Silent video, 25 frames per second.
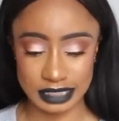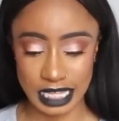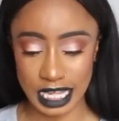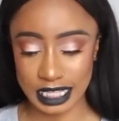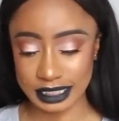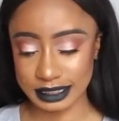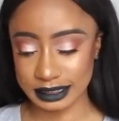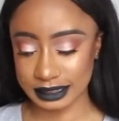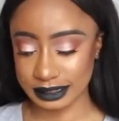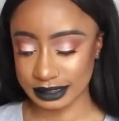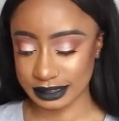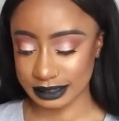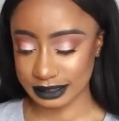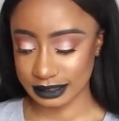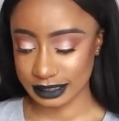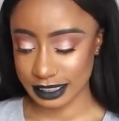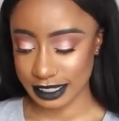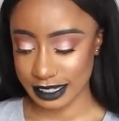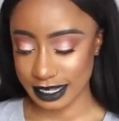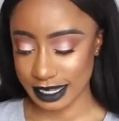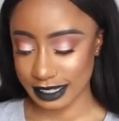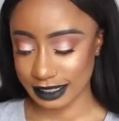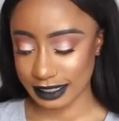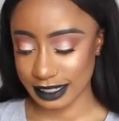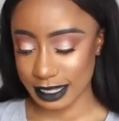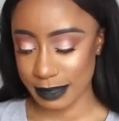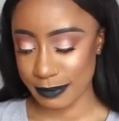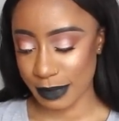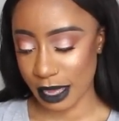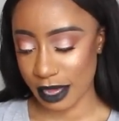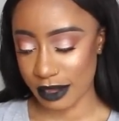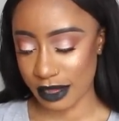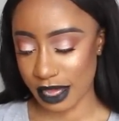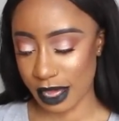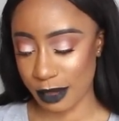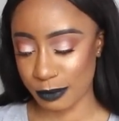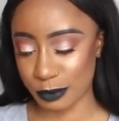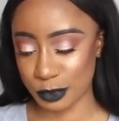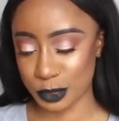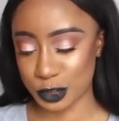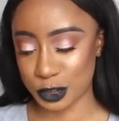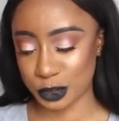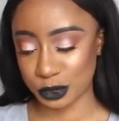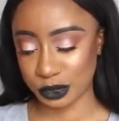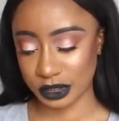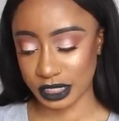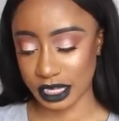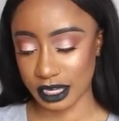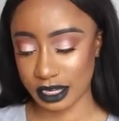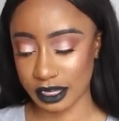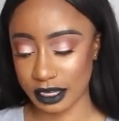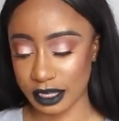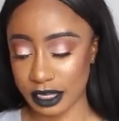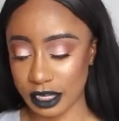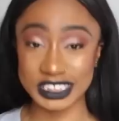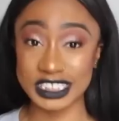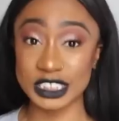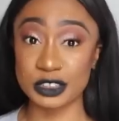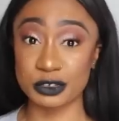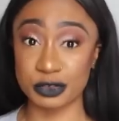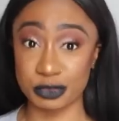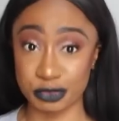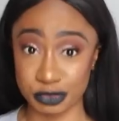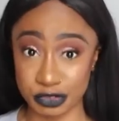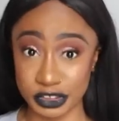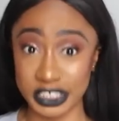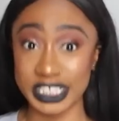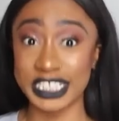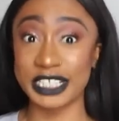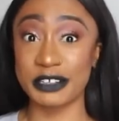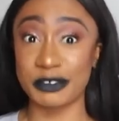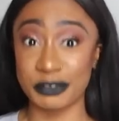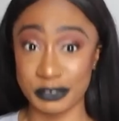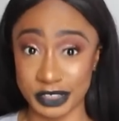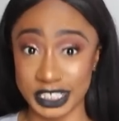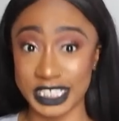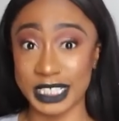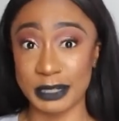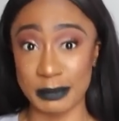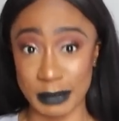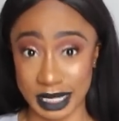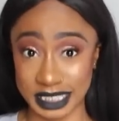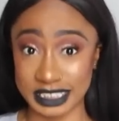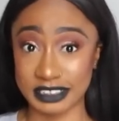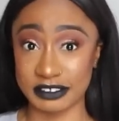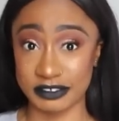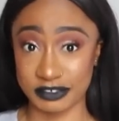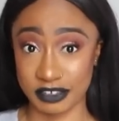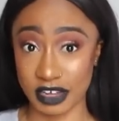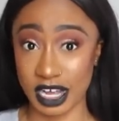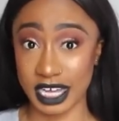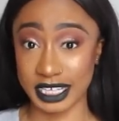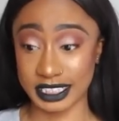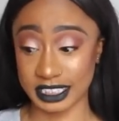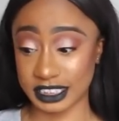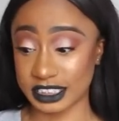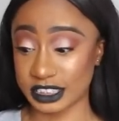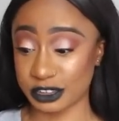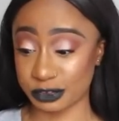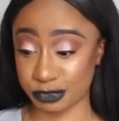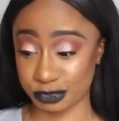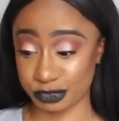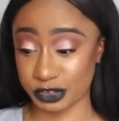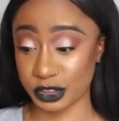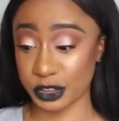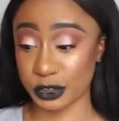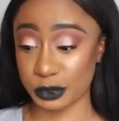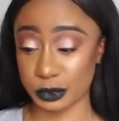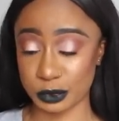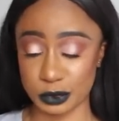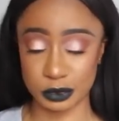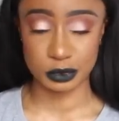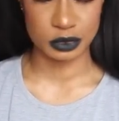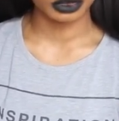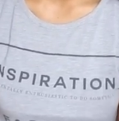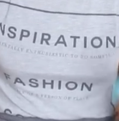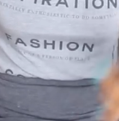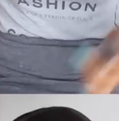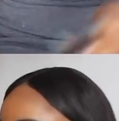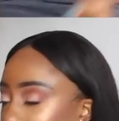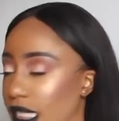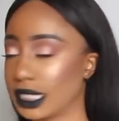That's about how much you'd get. This is really mattifying. This is really good.